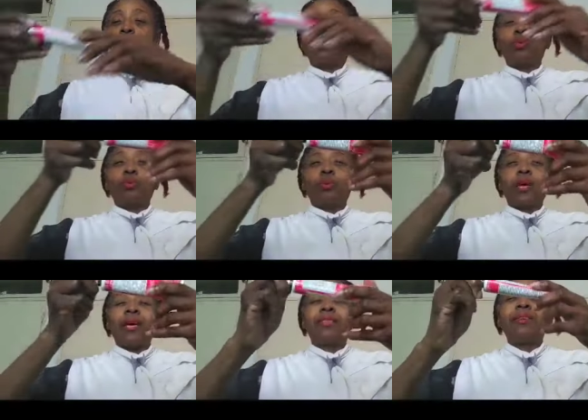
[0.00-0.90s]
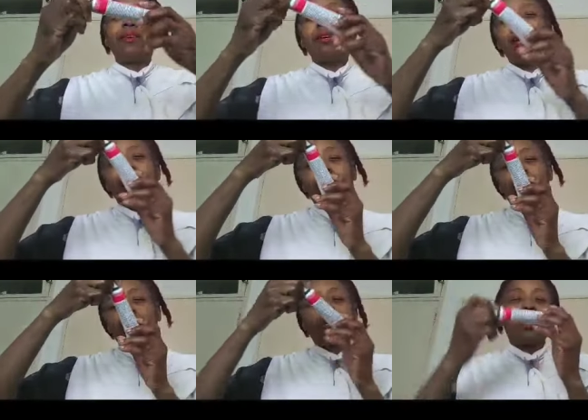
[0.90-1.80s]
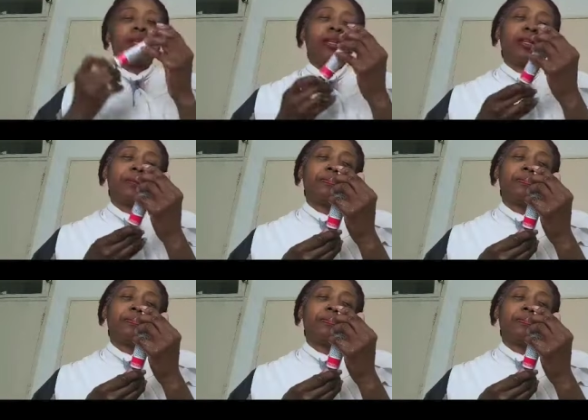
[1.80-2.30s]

to add the actual color.